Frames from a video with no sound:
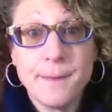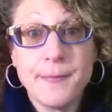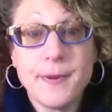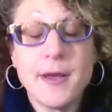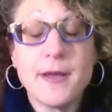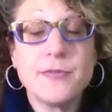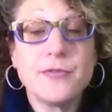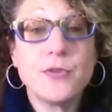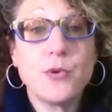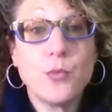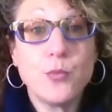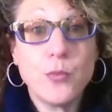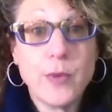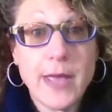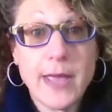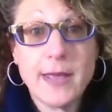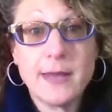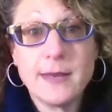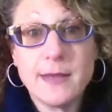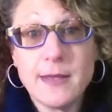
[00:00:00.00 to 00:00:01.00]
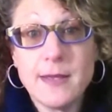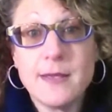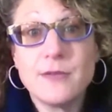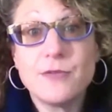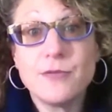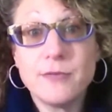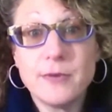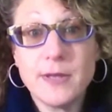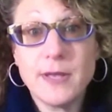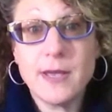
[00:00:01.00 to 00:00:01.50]
But the weight
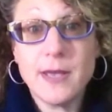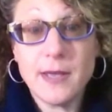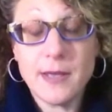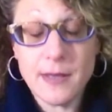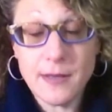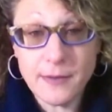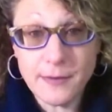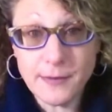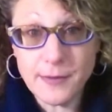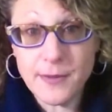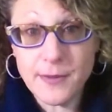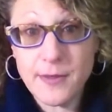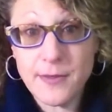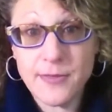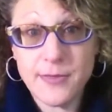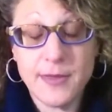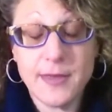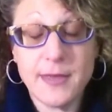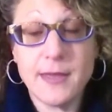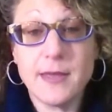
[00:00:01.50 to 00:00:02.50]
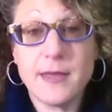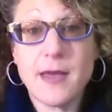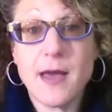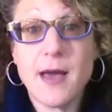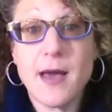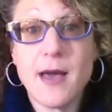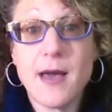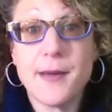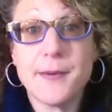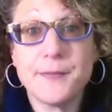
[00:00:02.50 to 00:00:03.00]
is really the
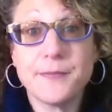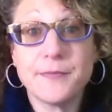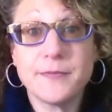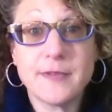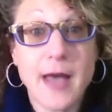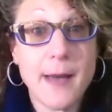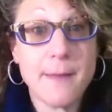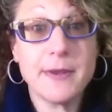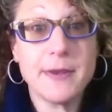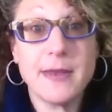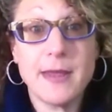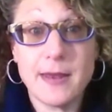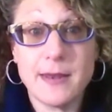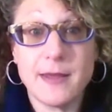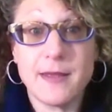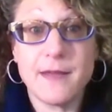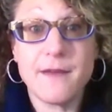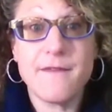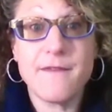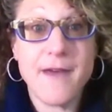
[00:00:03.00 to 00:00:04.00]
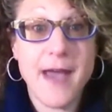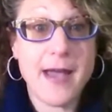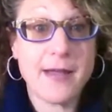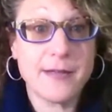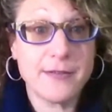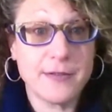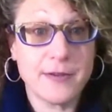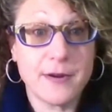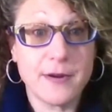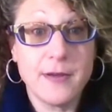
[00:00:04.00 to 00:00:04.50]
dominating
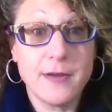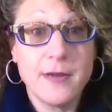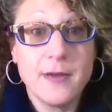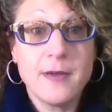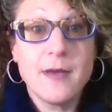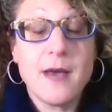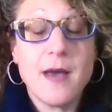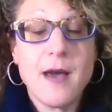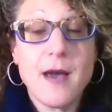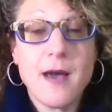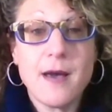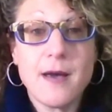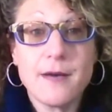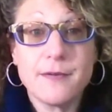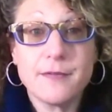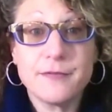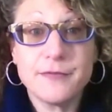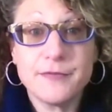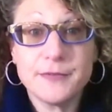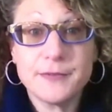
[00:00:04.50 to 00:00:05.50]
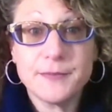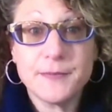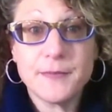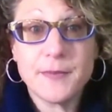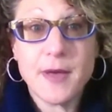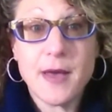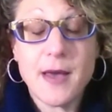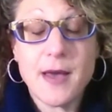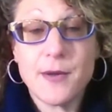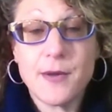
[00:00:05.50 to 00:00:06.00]
factor of
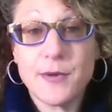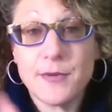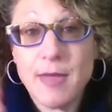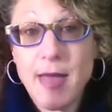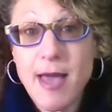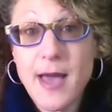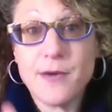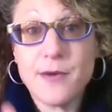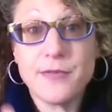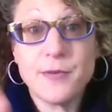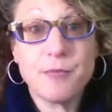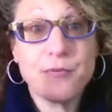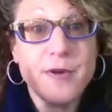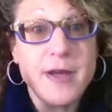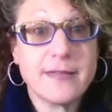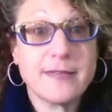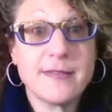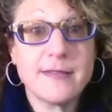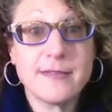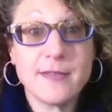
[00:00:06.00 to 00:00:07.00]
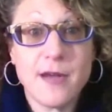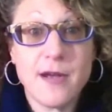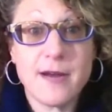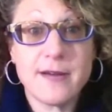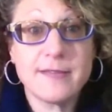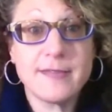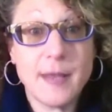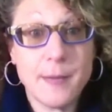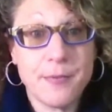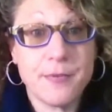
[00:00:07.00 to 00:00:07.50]
how the prices
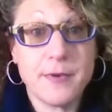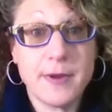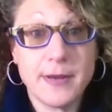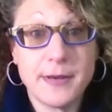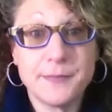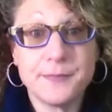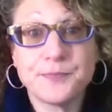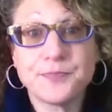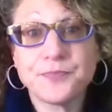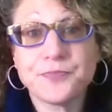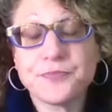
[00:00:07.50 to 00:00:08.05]
are separated.